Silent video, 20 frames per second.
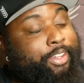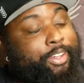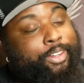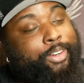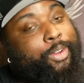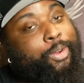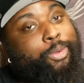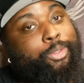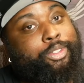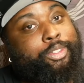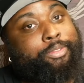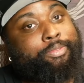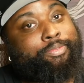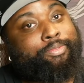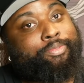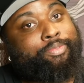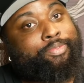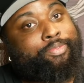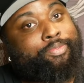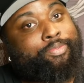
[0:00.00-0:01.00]
hold you.
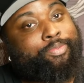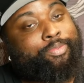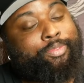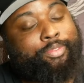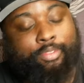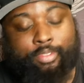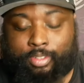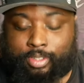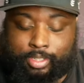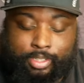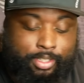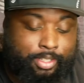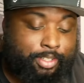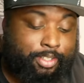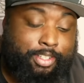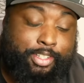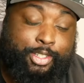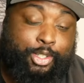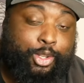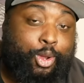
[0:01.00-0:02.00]

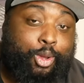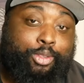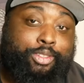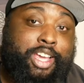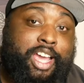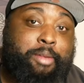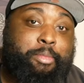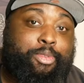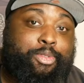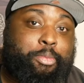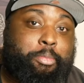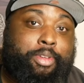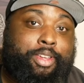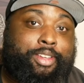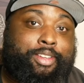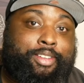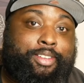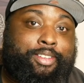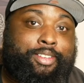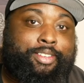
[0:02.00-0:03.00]
This is an all-timer for me.
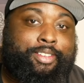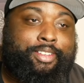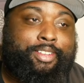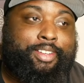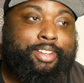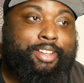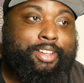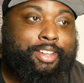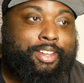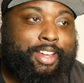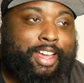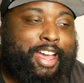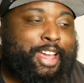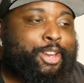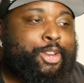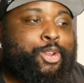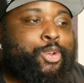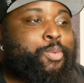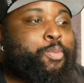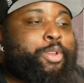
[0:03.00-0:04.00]
I
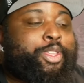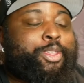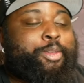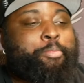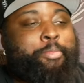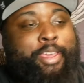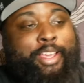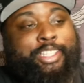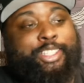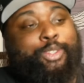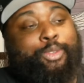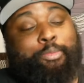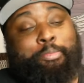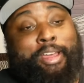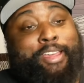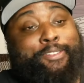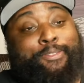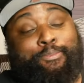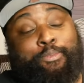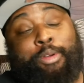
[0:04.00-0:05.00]
knew when you mix
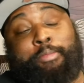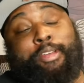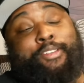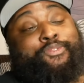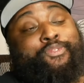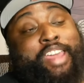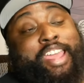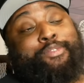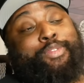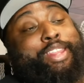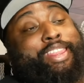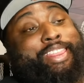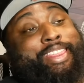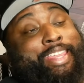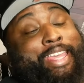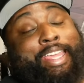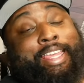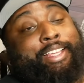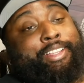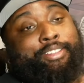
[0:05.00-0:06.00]
one of my favorite
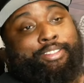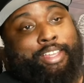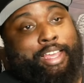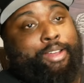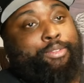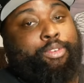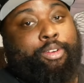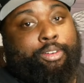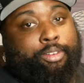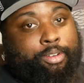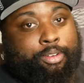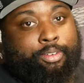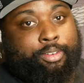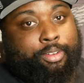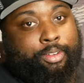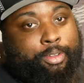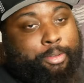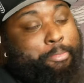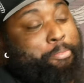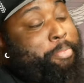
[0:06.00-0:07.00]
things ever,
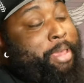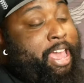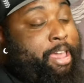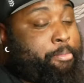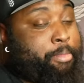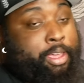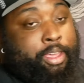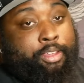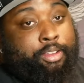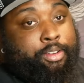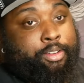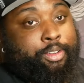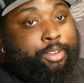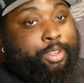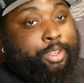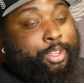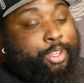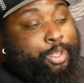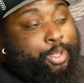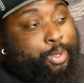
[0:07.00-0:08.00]
Batman,
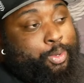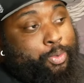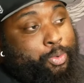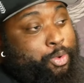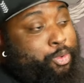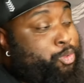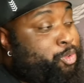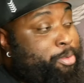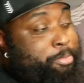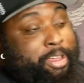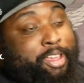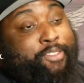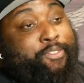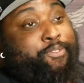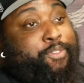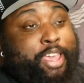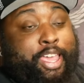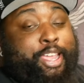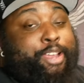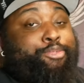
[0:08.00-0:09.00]
with one of my
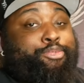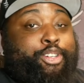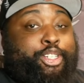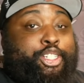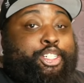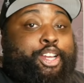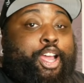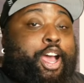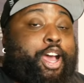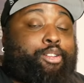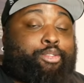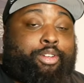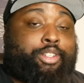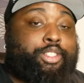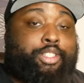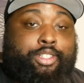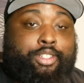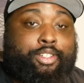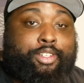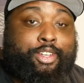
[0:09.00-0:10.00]
favorite
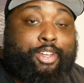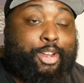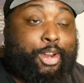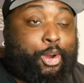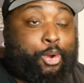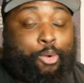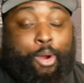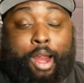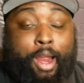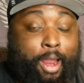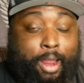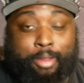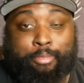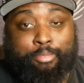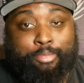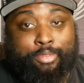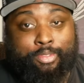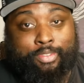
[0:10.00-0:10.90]
genres, crime